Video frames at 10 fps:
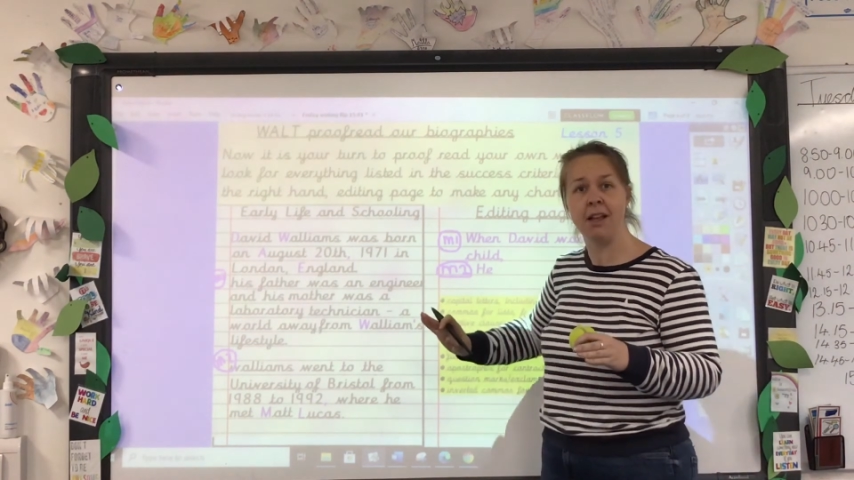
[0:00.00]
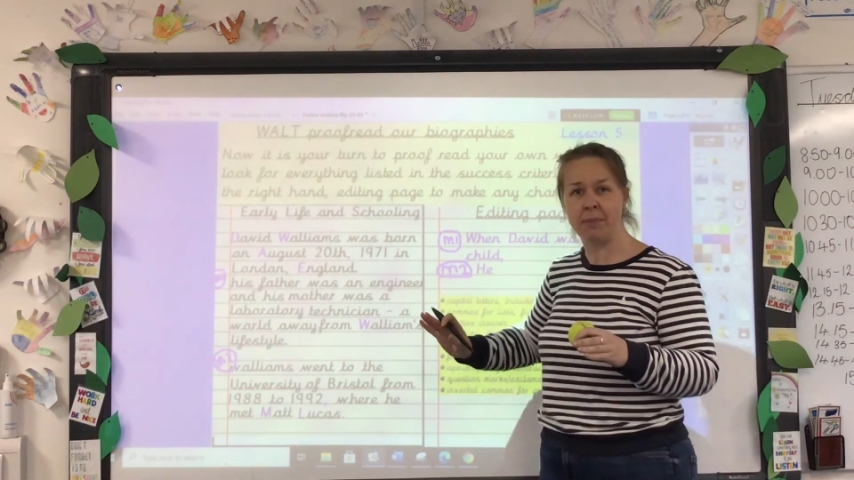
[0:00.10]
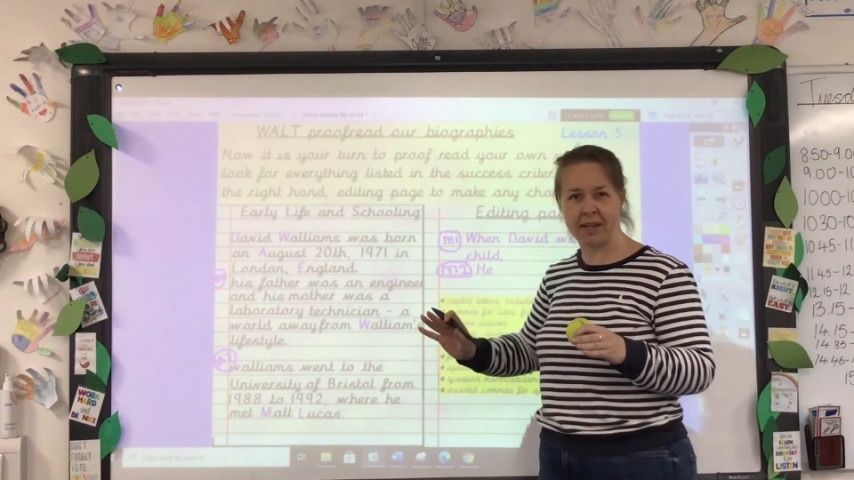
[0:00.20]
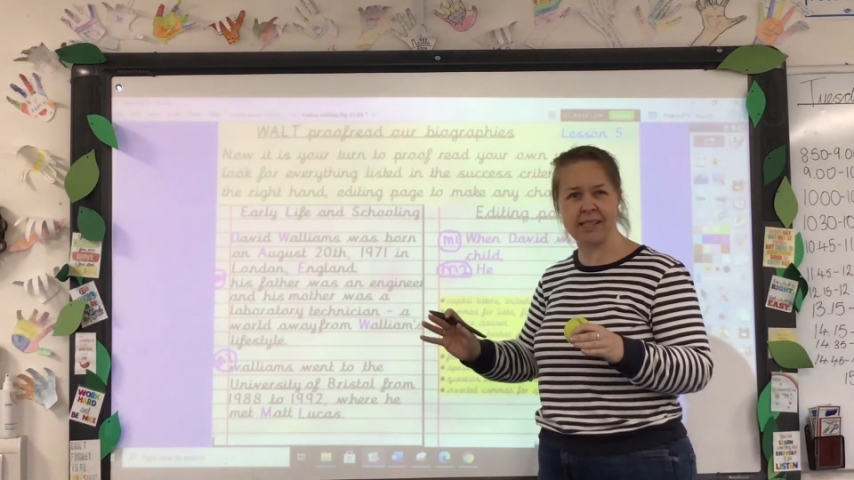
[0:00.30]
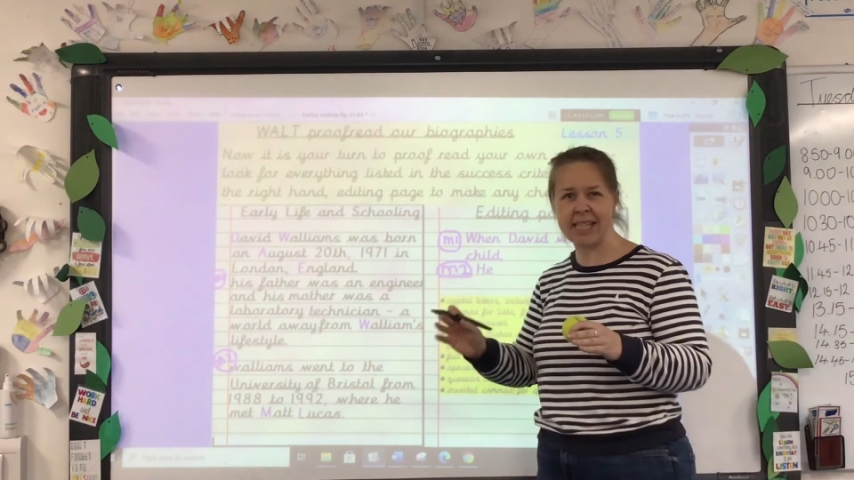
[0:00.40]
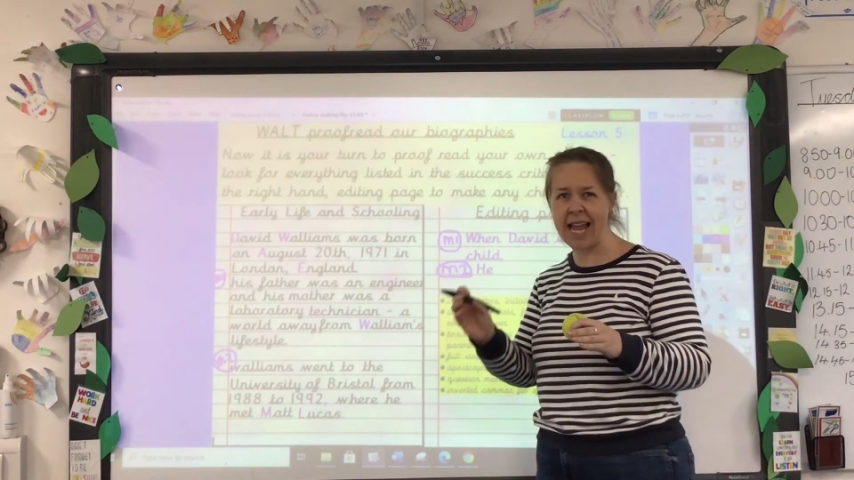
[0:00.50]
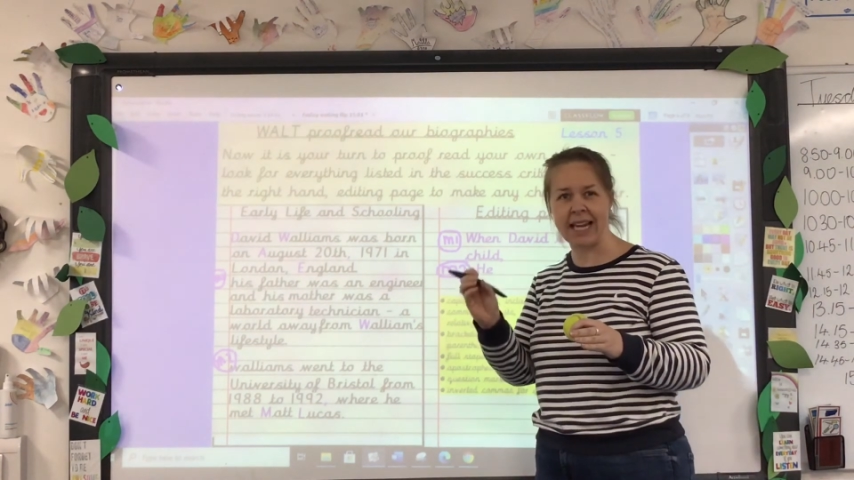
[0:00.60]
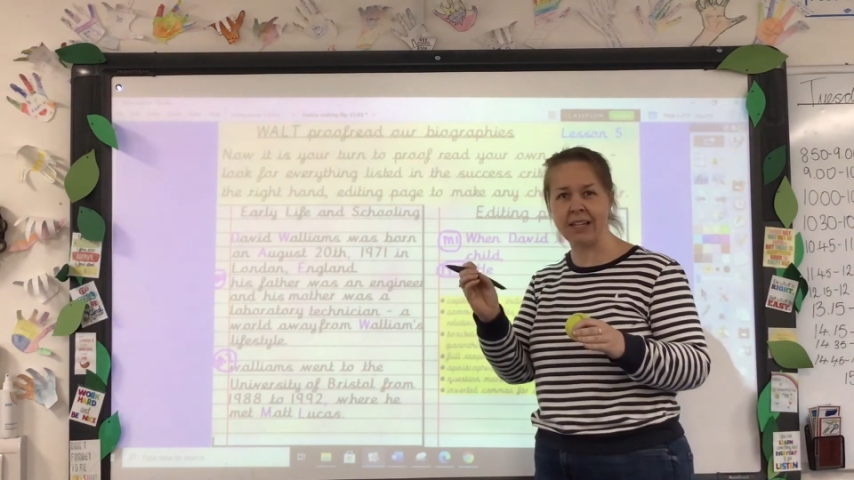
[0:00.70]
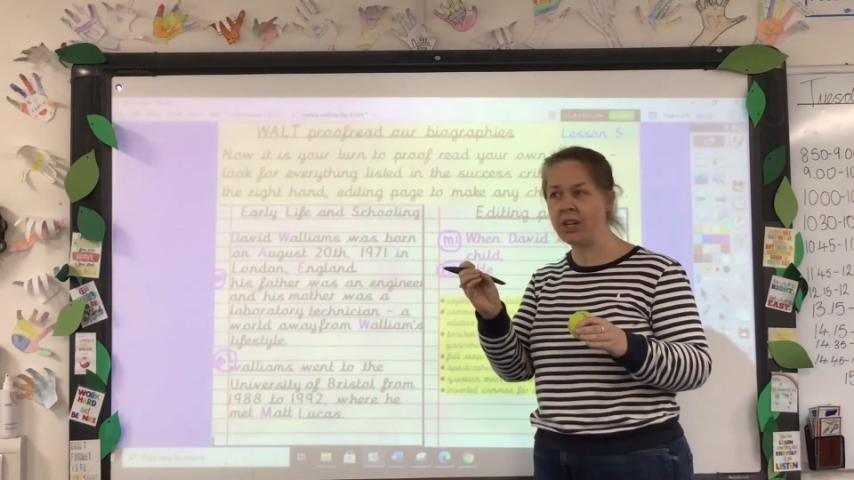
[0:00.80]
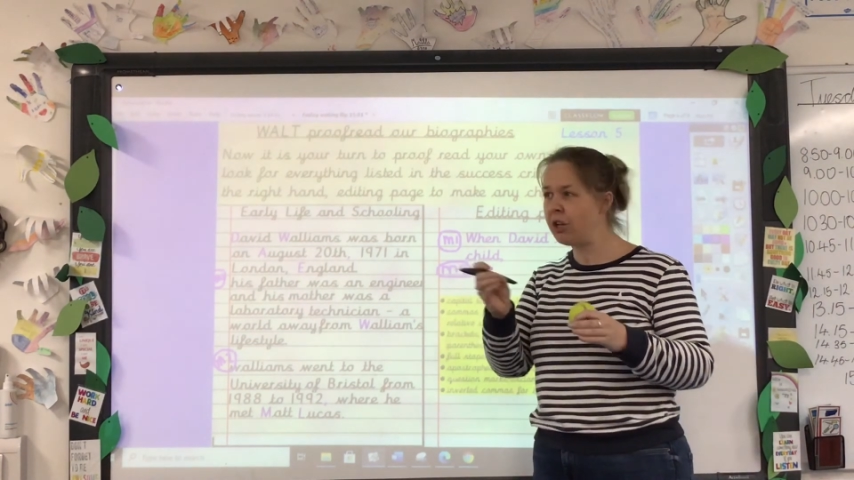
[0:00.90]
because
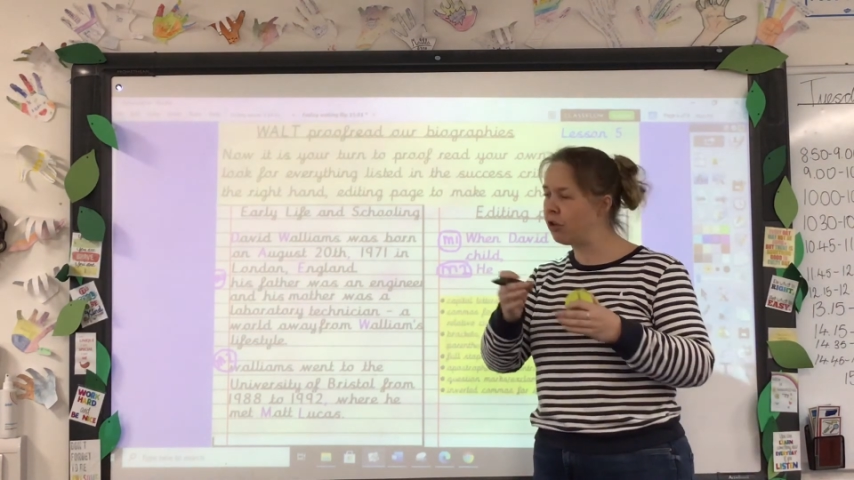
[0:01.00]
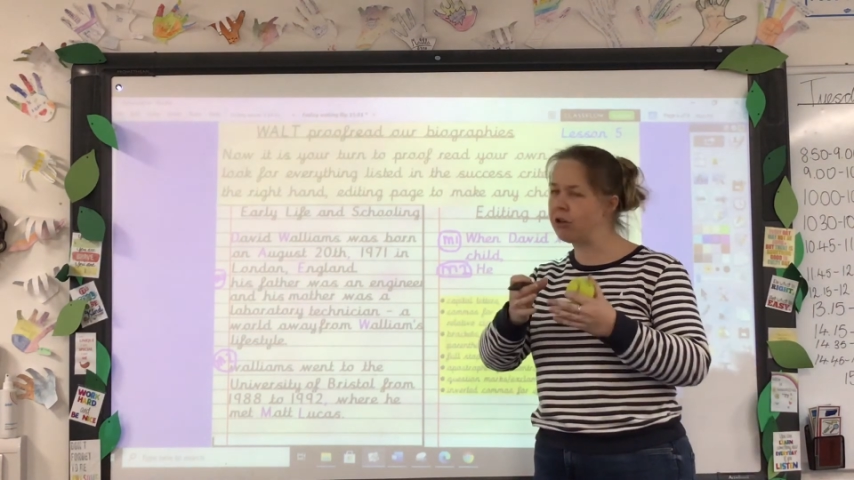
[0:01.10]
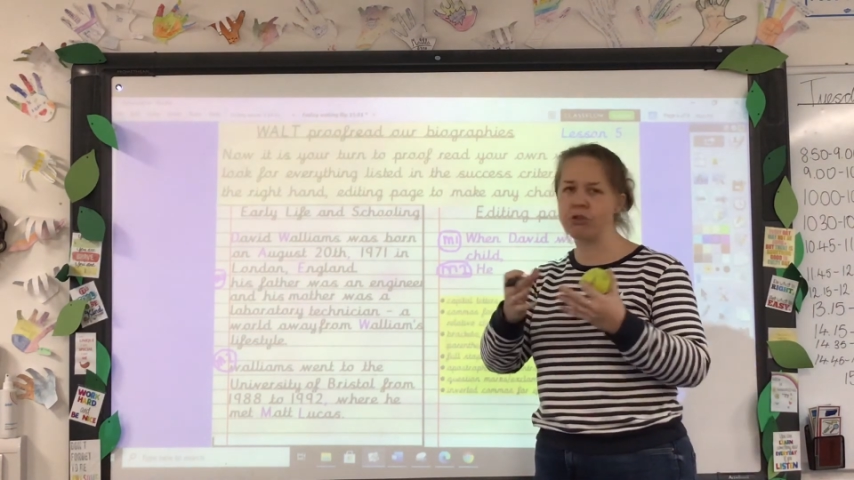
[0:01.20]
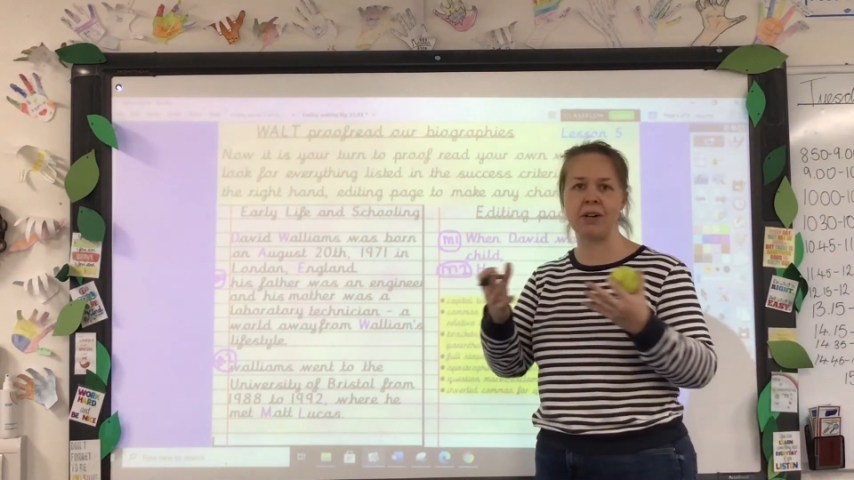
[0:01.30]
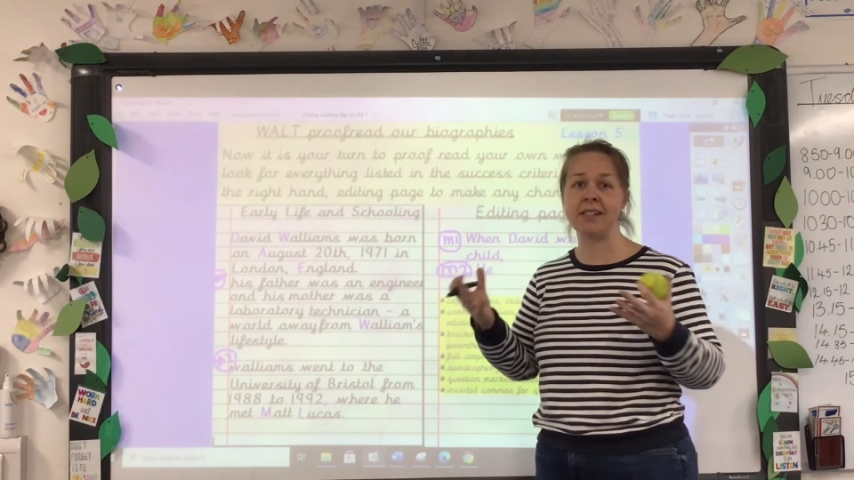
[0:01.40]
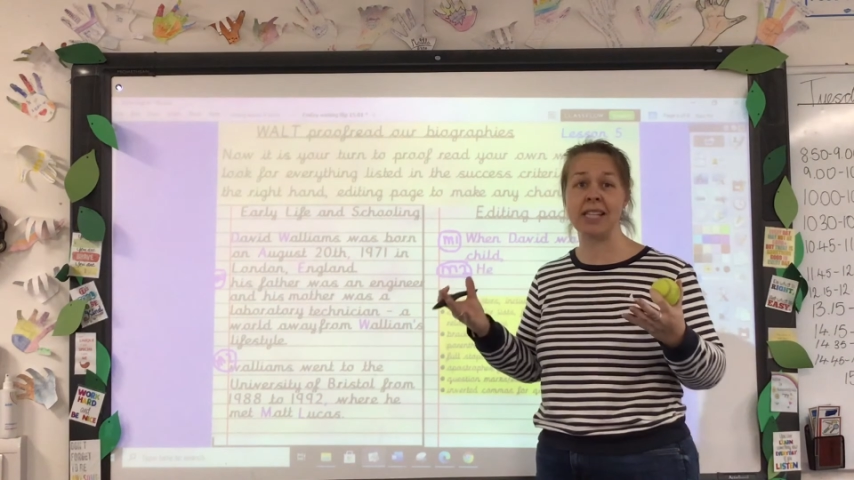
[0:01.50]
then you're not trying to